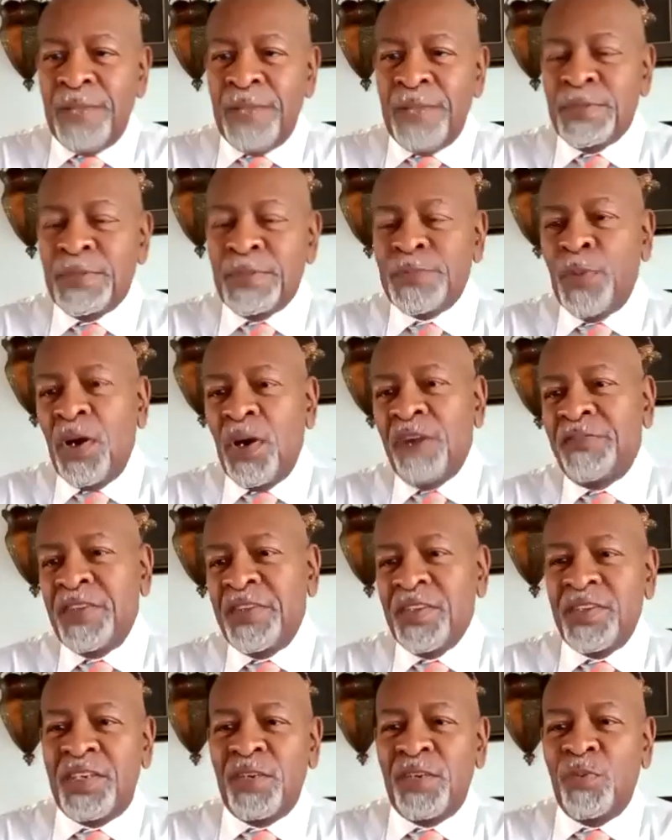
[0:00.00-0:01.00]
Barfield
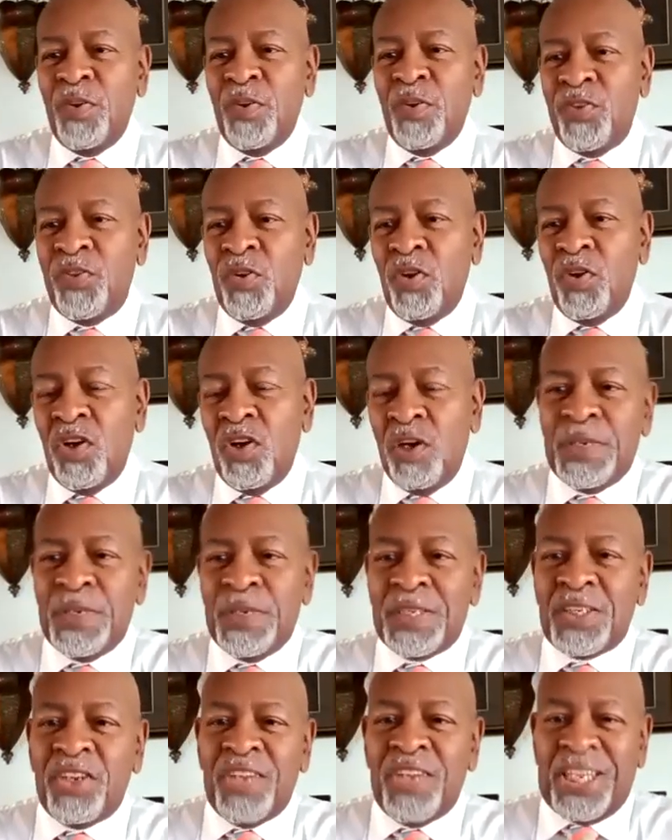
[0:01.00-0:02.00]
here with your Urban
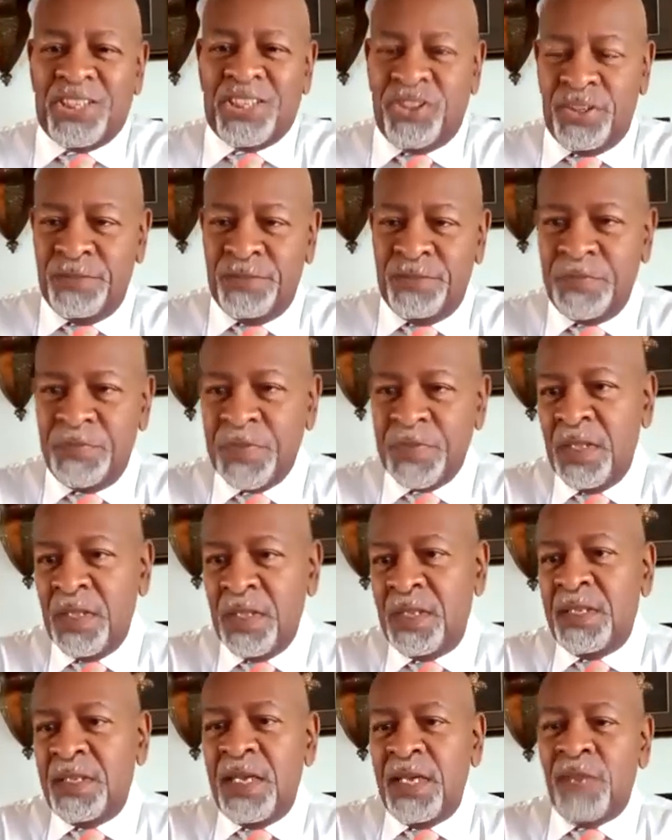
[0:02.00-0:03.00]
Connection.
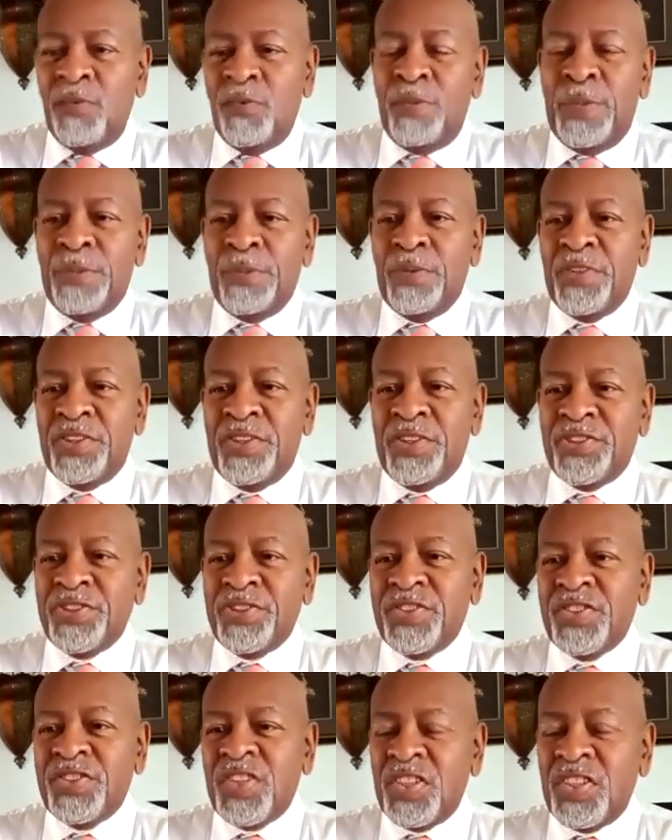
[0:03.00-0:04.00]
And remember, this
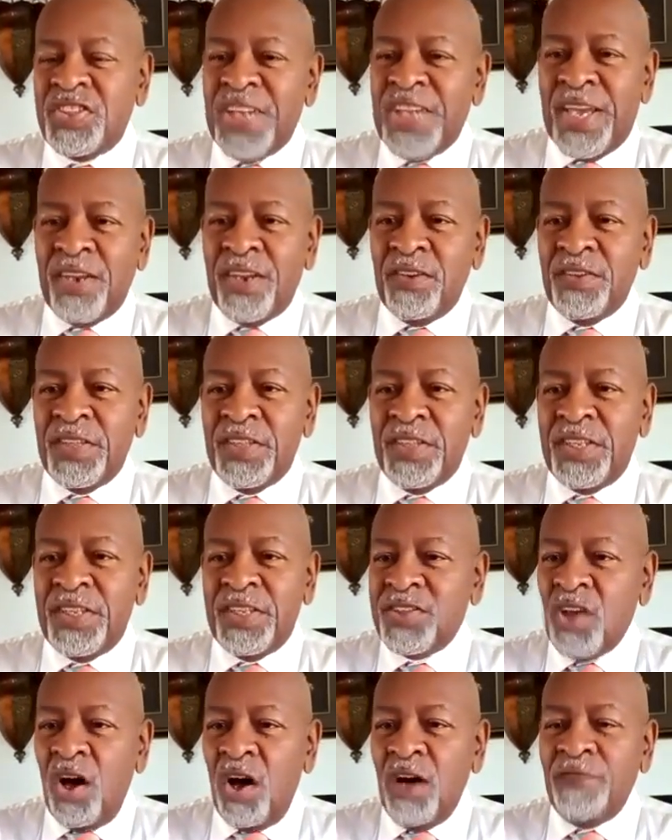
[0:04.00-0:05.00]
is the channel that is
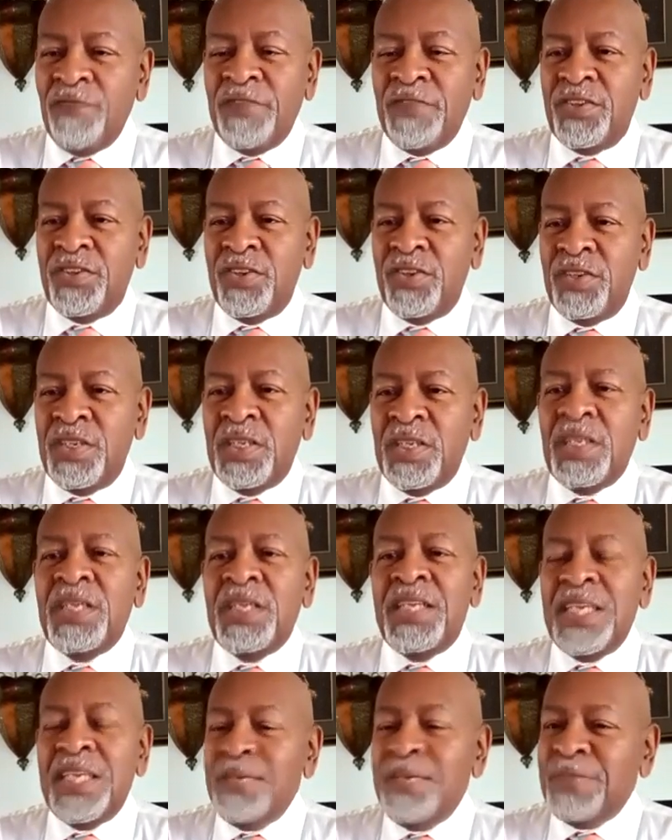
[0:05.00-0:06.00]
often
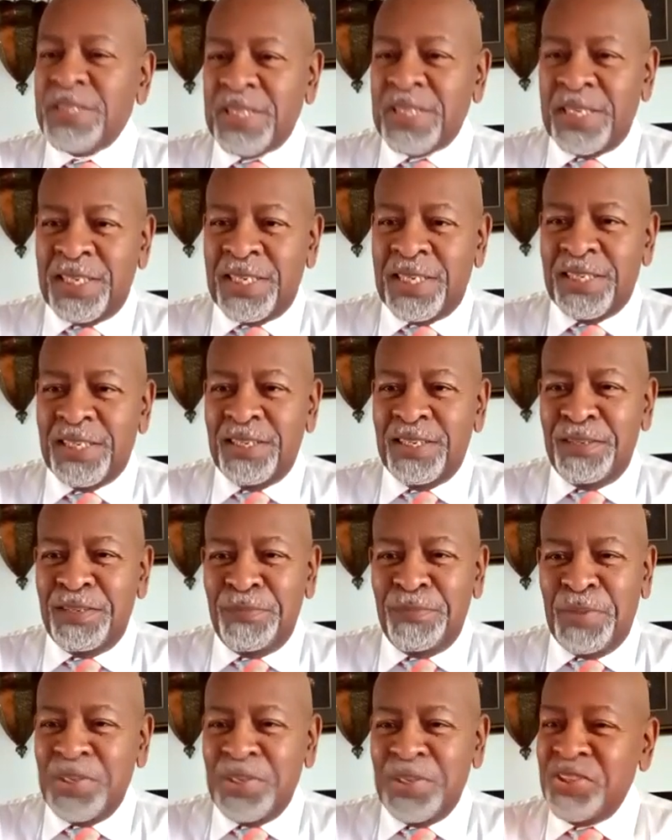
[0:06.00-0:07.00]
imitated,
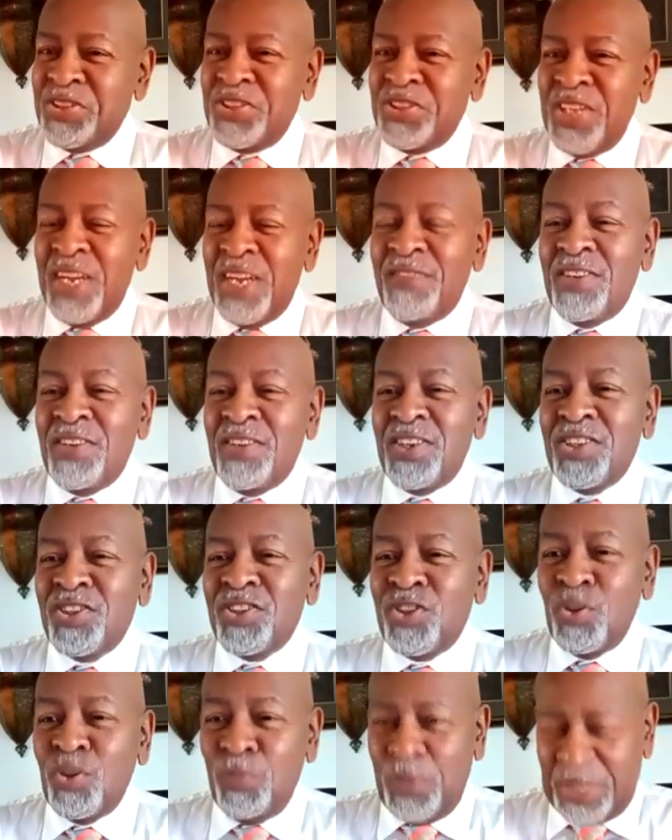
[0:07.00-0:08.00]
but is never
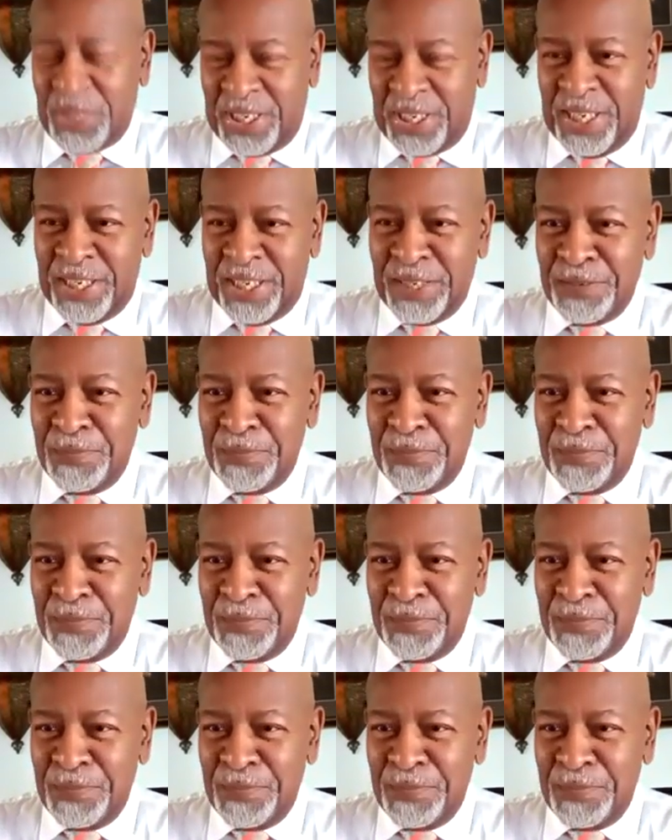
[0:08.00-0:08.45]
duplicated.